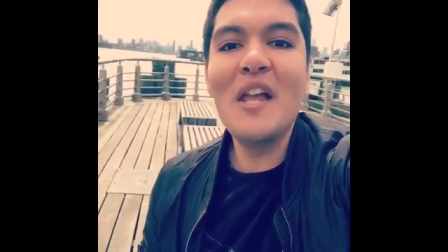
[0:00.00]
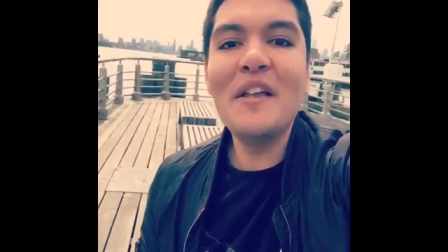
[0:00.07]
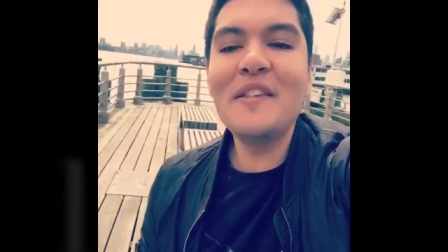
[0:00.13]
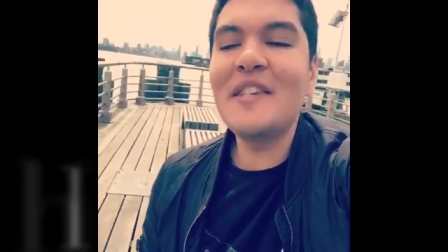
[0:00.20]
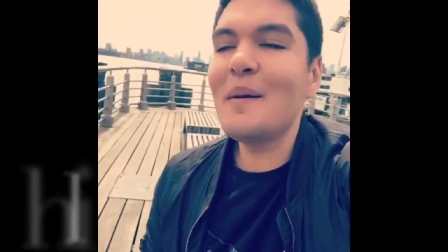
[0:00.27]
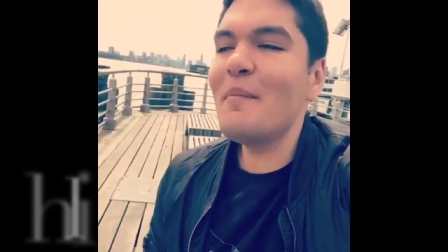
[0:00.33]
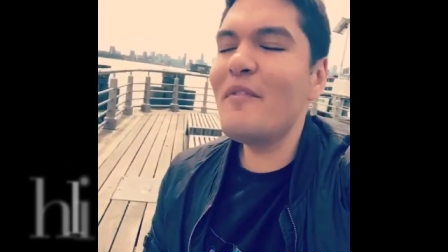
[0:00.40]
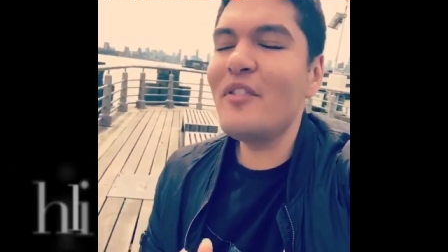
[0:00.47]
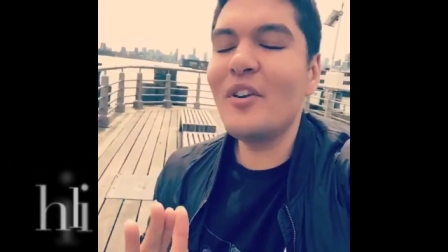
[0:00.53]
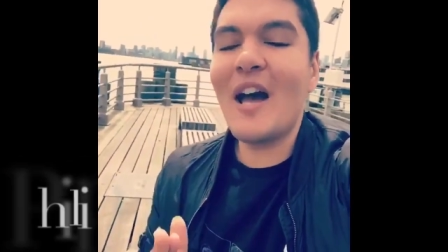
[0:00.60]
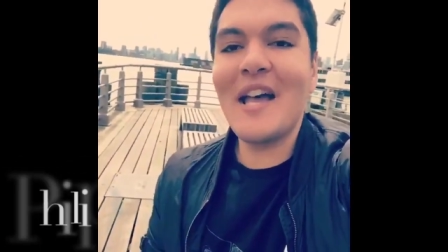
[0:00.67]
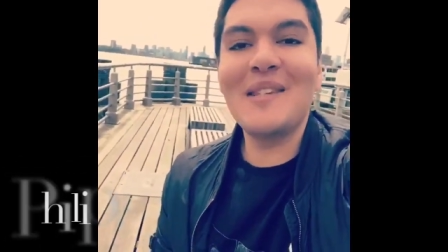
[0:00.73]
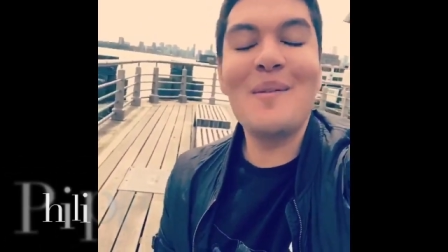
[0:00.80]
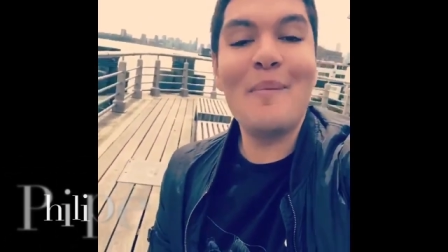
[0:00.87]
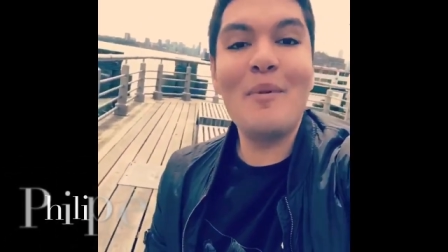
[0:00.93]
Some of you
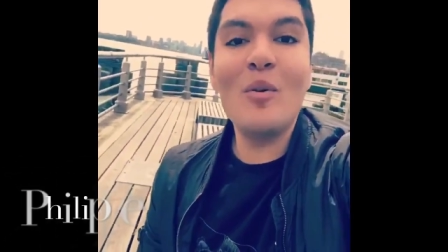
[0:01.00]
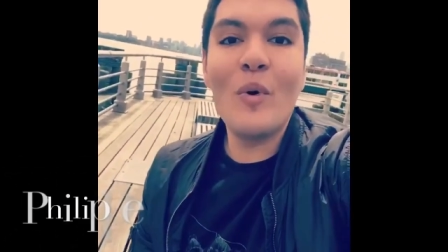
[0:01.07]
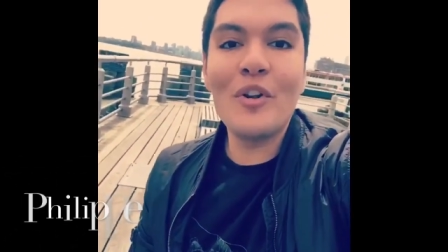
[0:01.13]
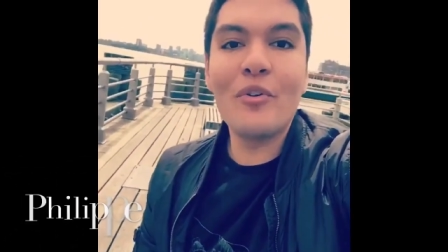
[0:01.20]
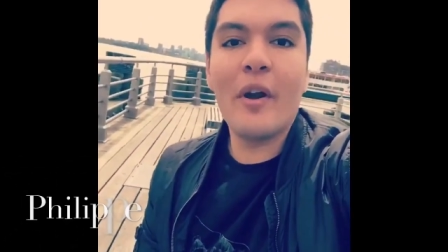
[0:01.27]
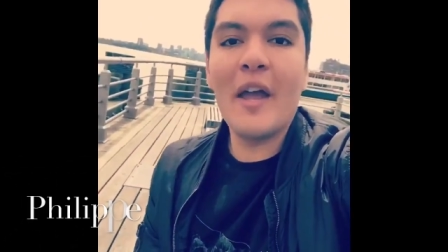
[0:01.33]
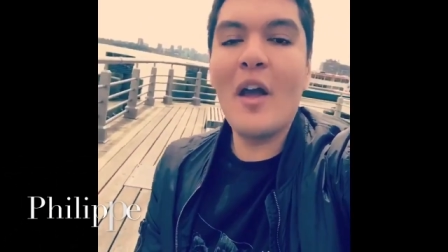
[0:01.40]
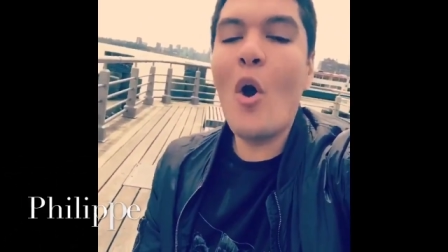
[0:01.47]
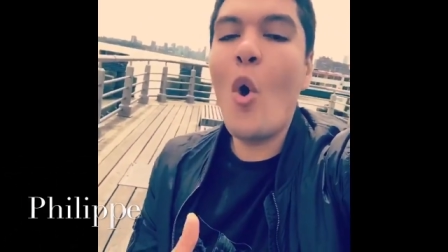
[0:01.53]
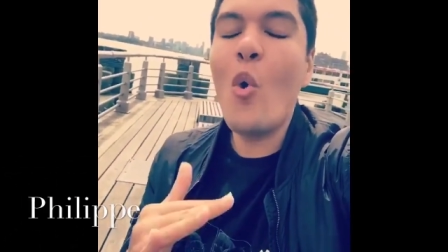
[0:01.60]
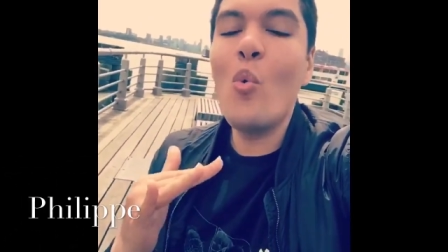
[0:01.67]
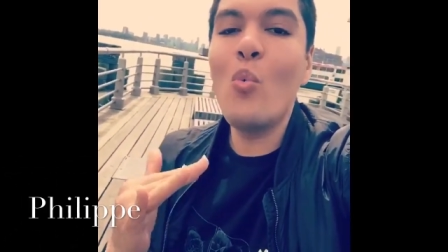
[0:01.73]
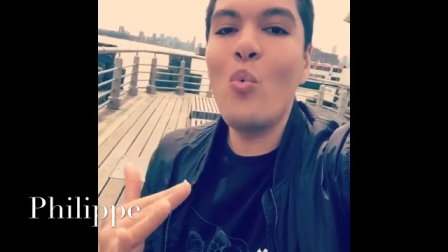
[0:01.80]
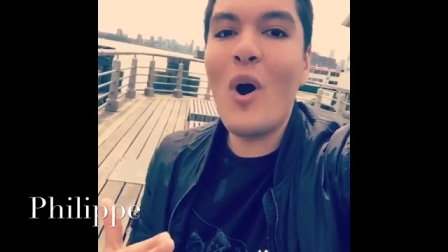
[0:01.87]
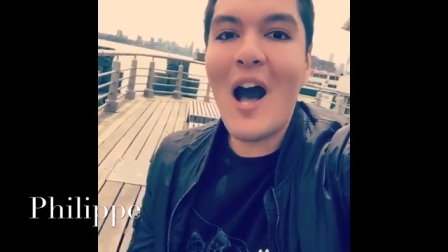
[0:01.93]
guys may be wondering,
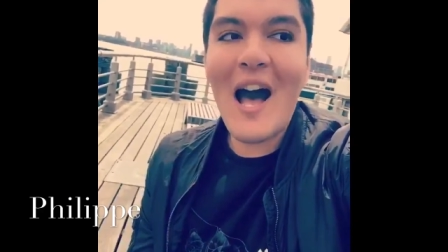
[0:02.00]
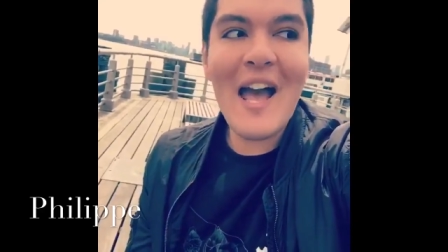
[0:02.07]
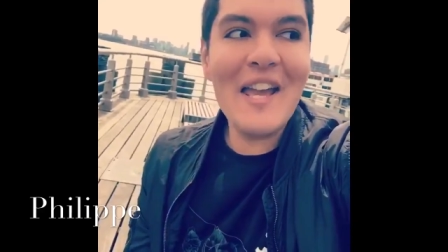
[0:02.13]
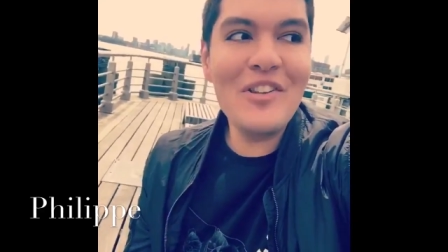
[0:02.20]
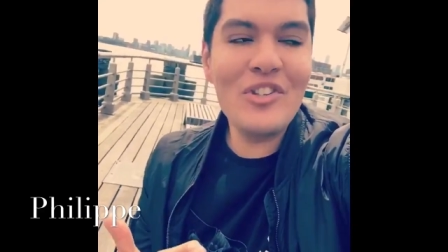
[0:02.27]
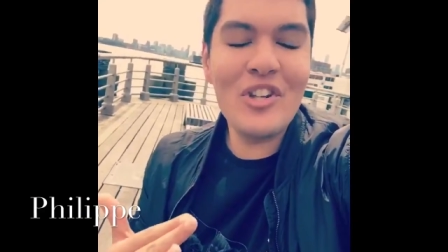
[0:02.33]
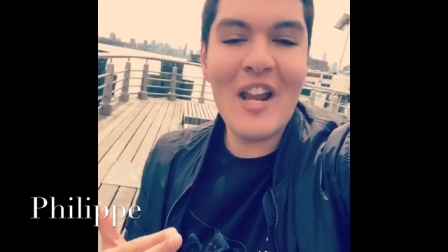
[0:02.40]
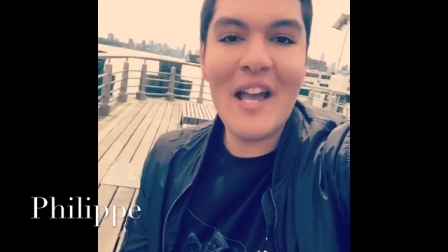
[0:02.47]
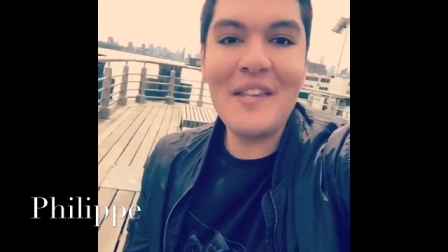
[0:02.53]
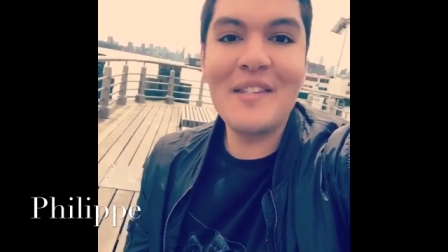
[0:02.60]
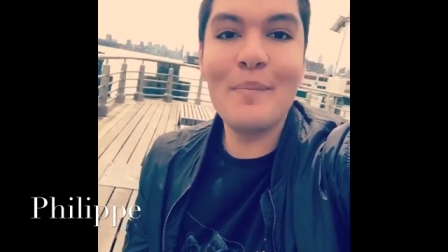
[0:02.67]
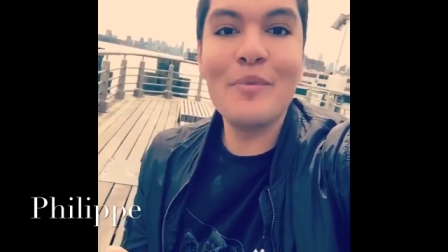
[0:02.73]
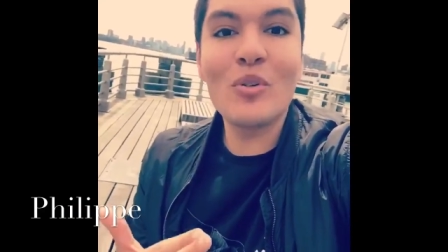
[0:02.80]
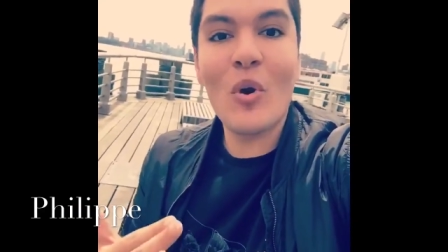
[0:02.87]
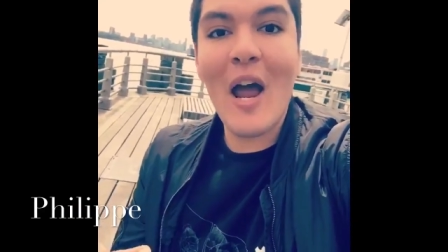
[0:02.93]
why should I
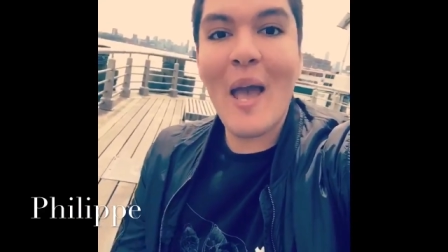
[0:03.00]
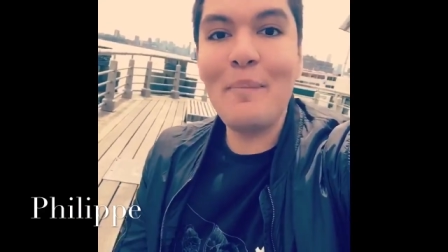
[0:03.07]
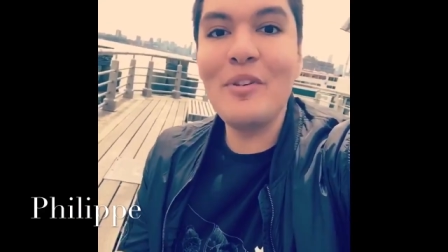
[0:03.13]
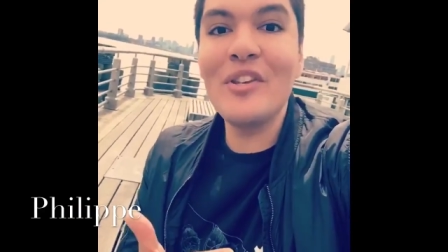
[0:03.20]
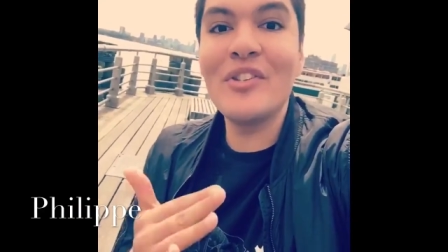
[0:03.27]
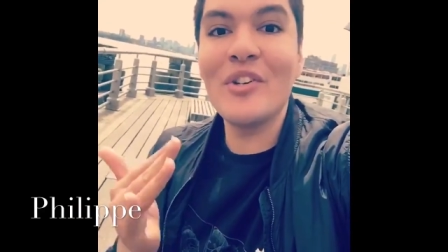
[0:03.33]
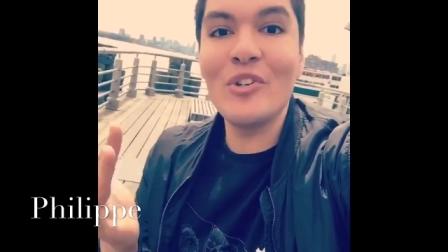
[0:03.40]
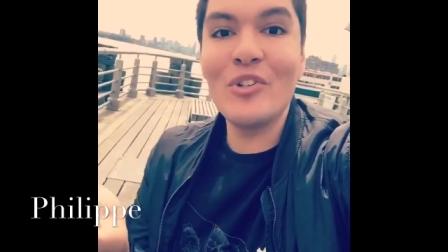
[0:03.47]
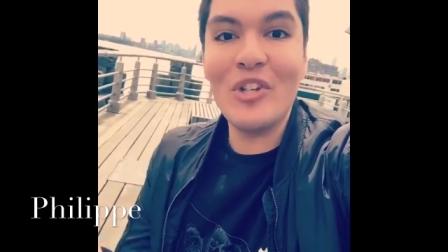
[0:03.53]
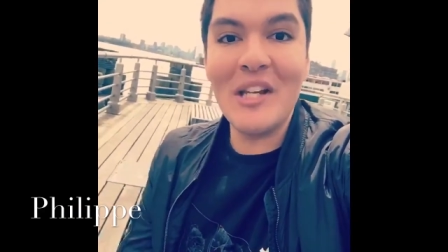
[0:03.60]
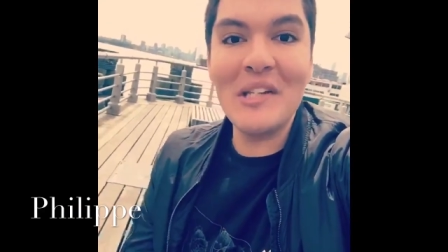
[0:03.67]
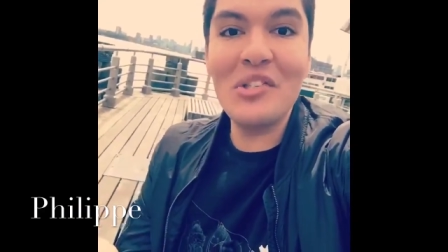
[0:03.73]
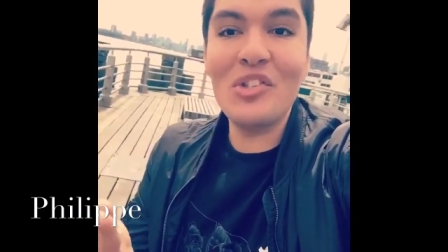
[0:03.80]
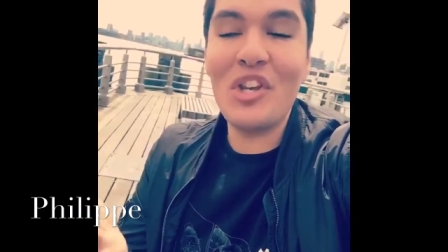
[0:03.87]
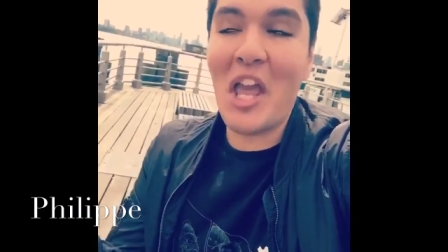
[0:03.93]
subscribe to
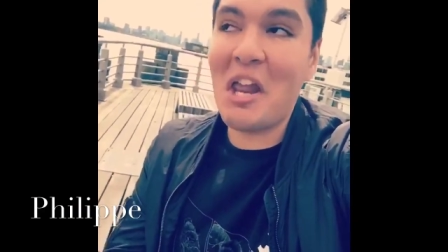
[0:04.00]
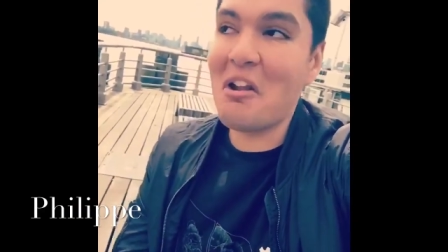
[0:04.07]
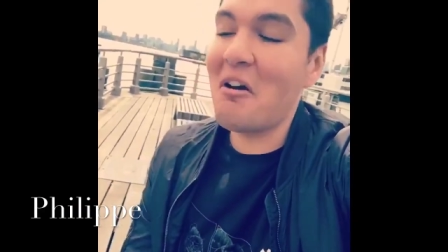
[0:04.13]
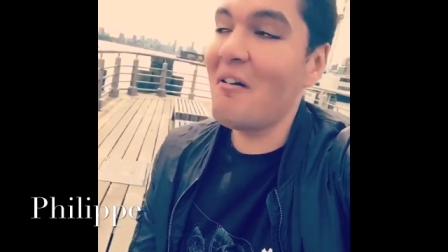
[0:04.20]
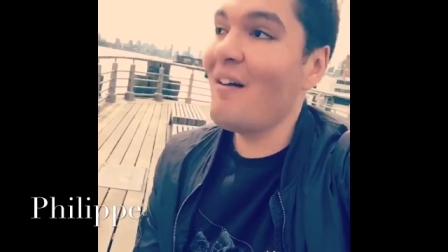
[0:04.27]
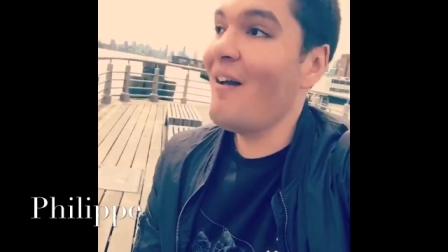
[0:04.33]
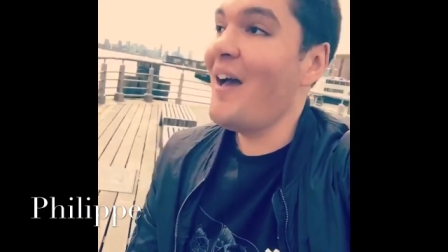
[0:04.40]
Sergine's channel?